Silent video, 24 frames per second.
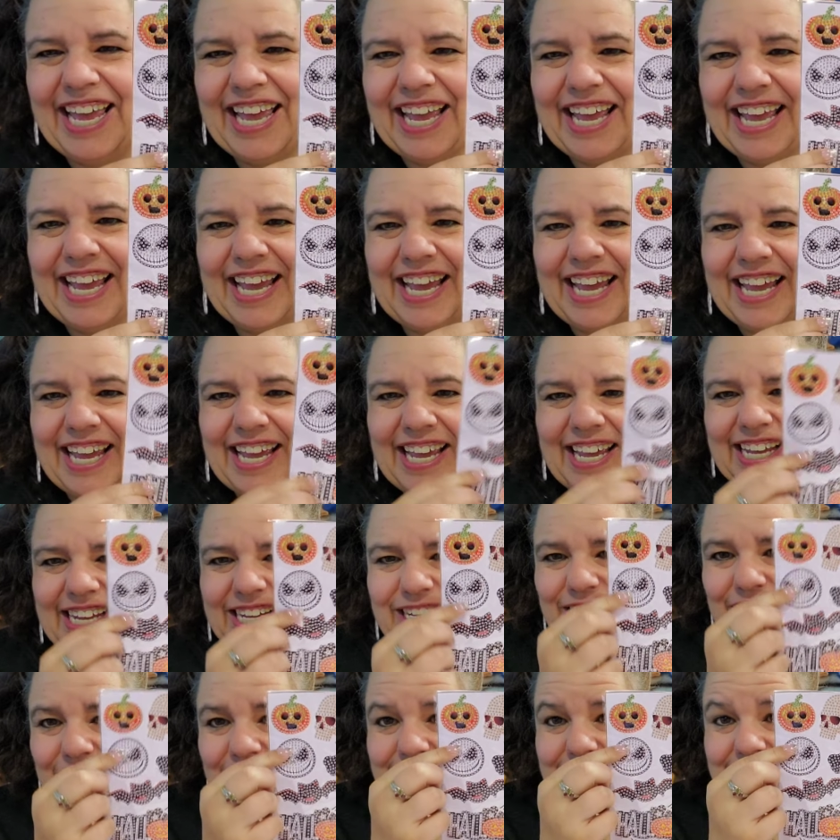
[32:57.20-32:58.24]
you
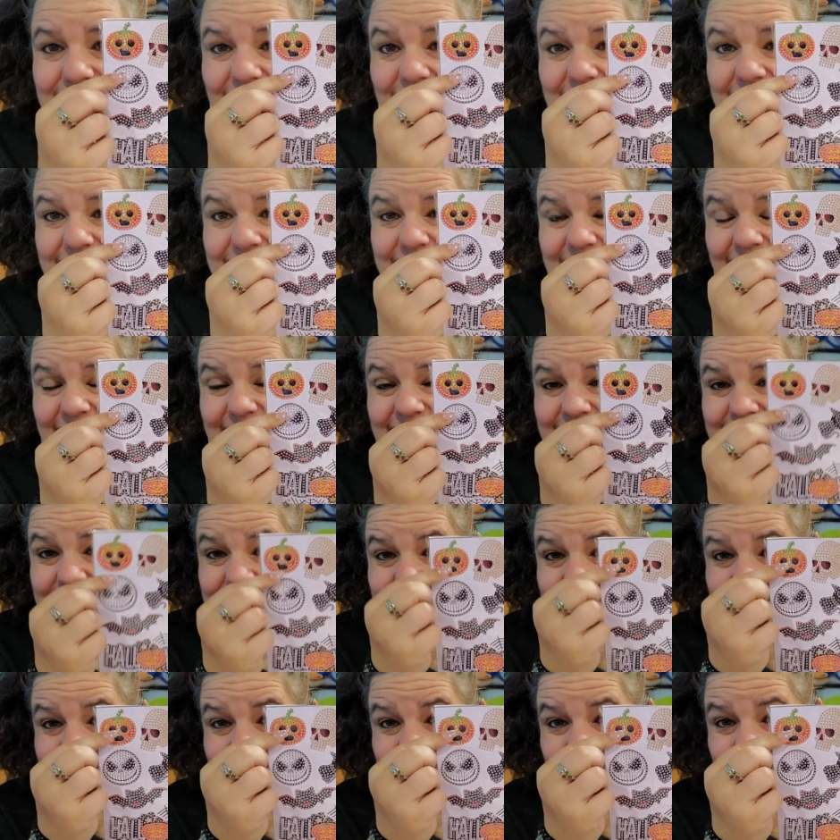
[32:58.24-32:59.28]
got Jack
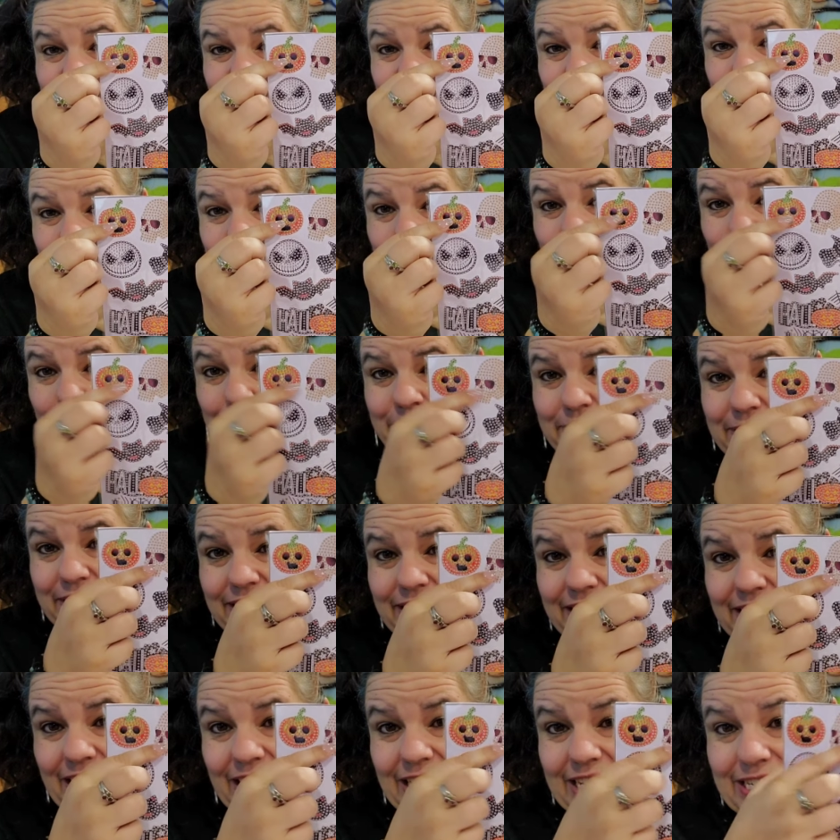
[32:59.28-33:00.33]
Skeleton, you got another pumpkin,
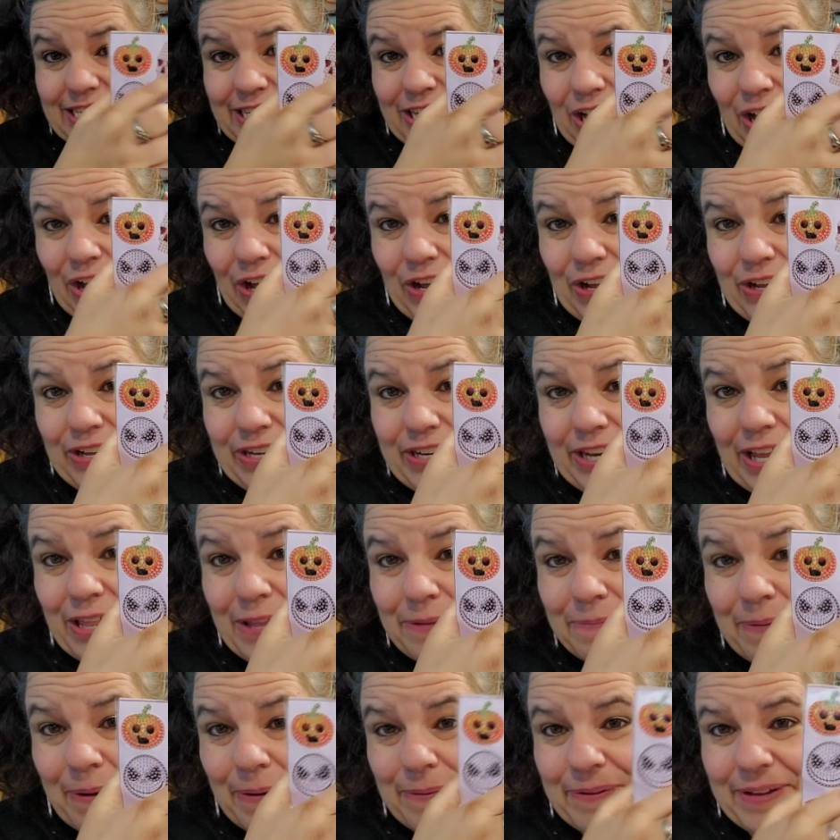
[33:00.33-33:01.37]
you got a skull,
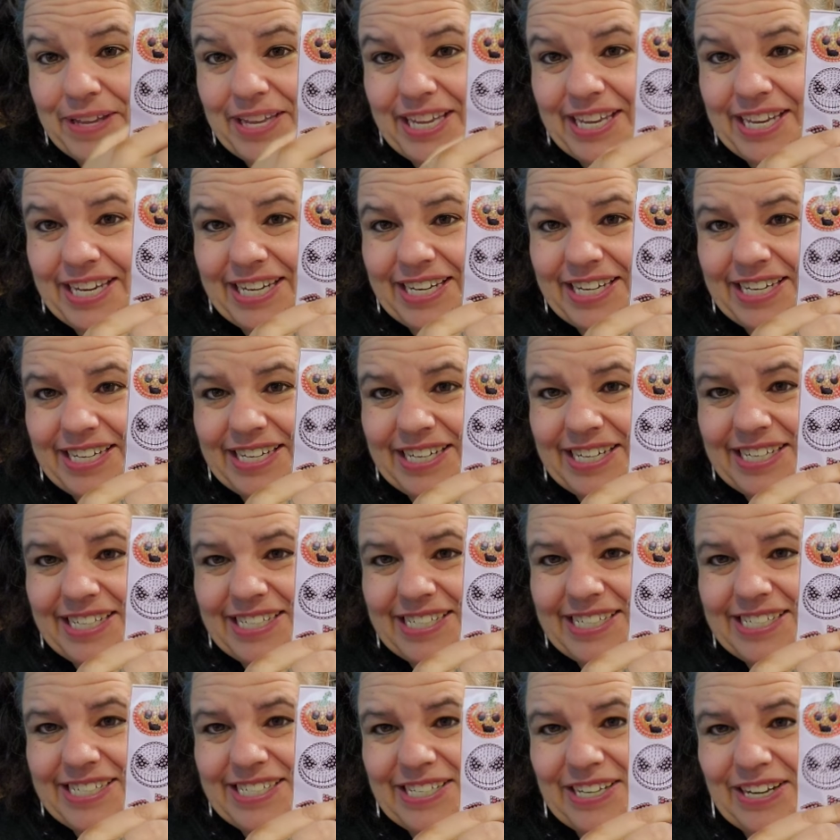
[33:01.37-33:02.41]
another pumpkin.
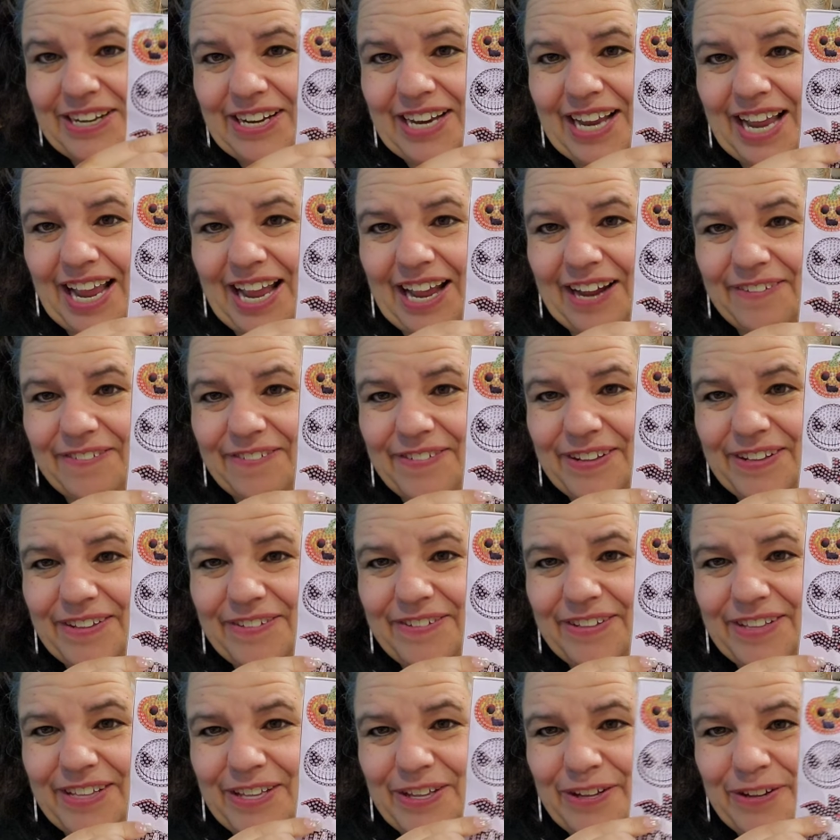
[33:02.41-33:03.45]
So yeah, really,
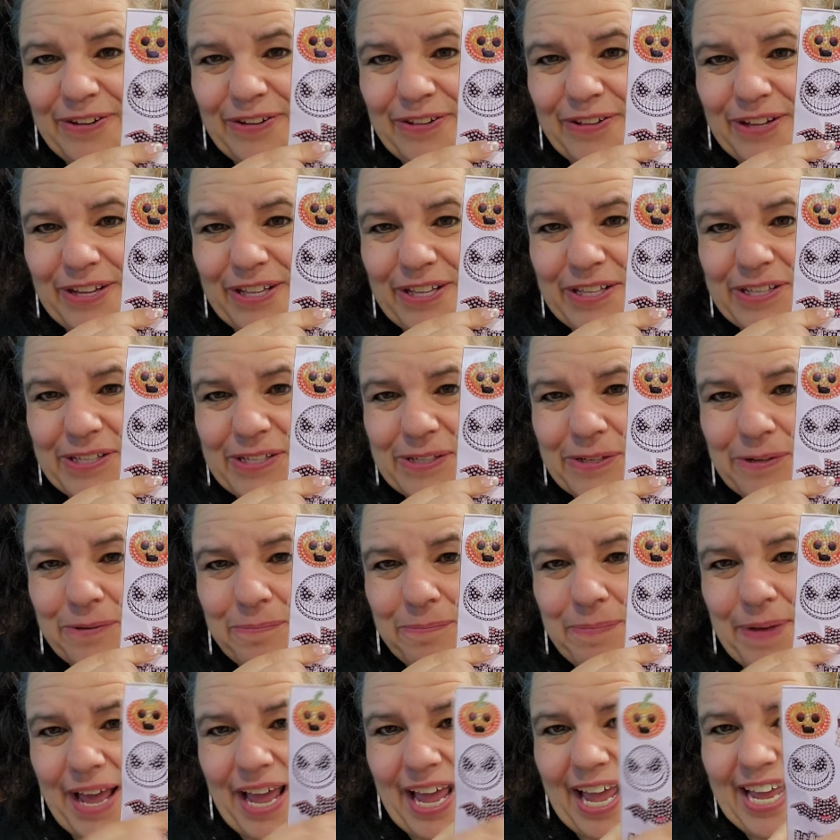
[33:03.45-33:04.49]
really cute. Look at this little
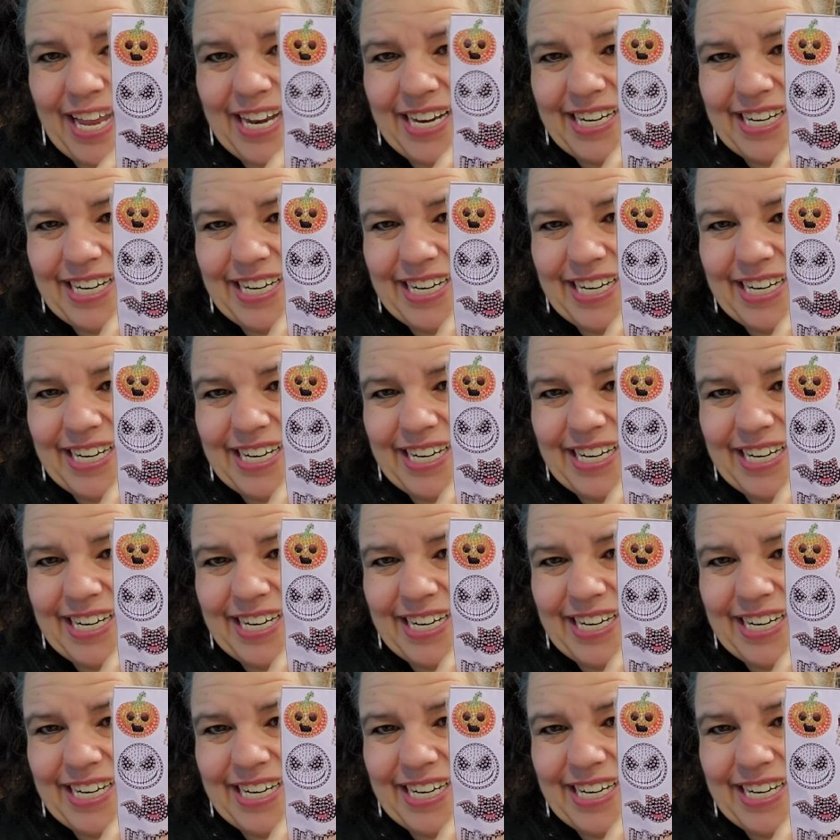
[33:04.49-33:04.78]
bat